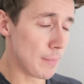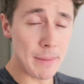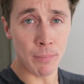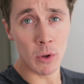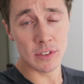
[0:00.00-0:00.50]

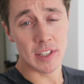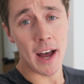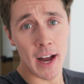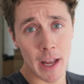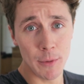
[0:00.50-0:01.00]
meatballs
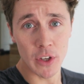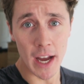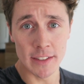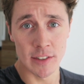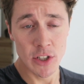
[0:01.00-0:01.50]
time. You
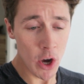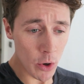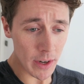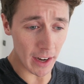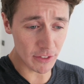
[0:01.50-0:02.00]
guys
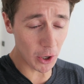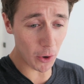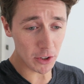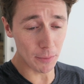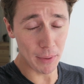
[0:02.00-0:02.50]
know that I've
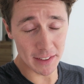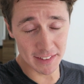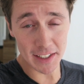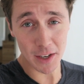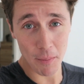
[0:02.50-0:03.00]
talked a big
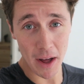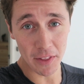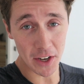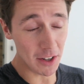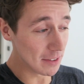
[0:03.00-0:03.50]
deal
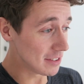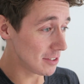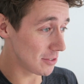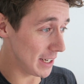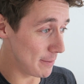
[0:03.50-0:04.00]
about that on the
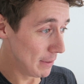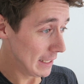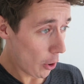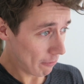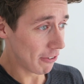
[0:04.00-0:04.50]

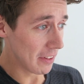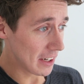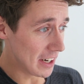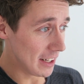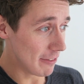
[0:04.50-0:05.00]
stream. Hopefully
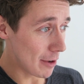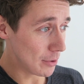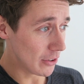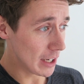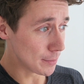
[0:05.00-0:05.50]
they're gonna live up
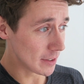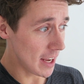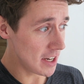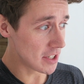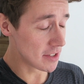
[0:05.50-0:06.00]
to your
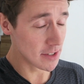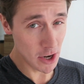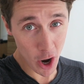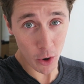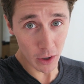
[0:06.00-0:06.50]
expectations.
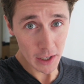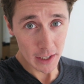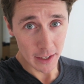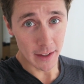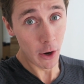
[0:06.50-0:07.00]
Know
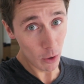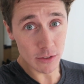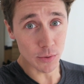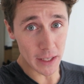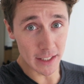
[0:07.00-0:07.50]
that all
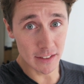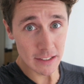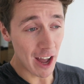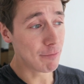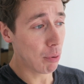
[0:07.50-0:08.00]

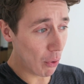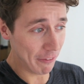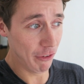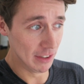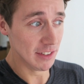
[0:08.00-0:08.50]
Swedes have
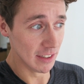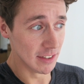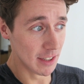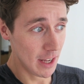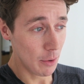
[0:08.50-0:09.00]

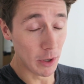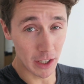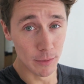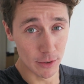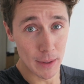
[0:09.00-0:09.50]
preferences when
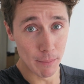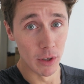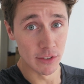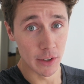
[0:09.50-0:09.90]
it comes to meatballs,